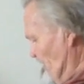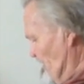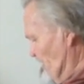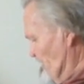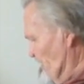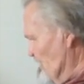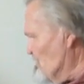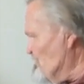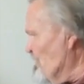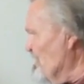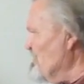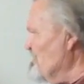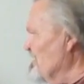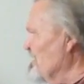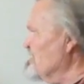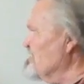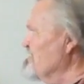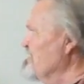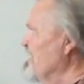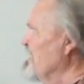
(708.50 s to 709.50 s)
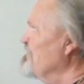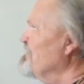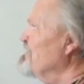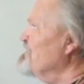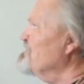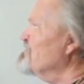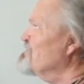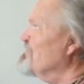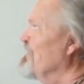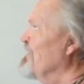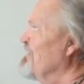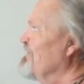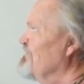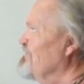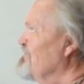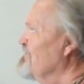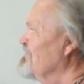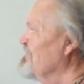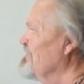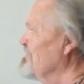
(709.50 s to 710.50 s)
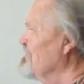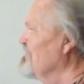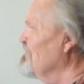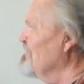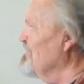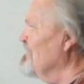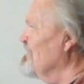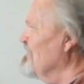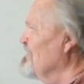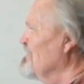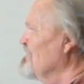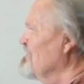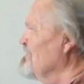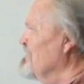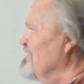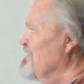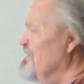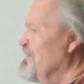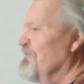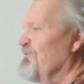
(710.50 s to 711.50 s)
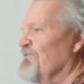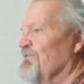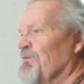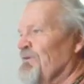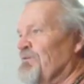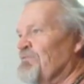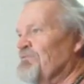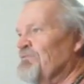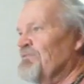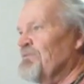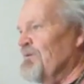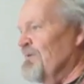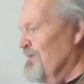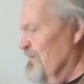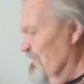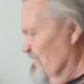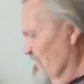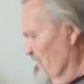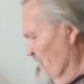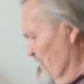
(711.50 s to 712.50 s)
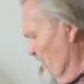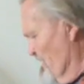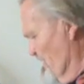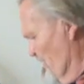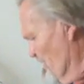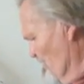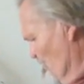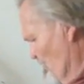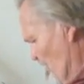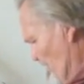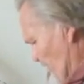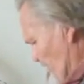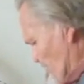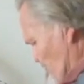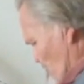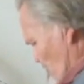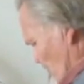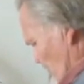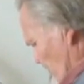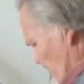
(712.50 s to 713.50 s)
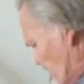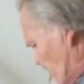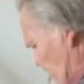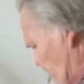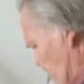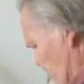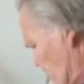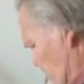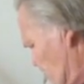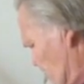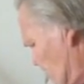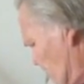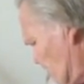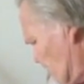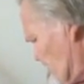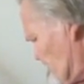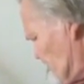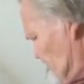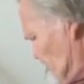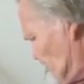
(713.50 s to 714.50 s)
This pretty much demonstrates the difference. The gear brace really isn't a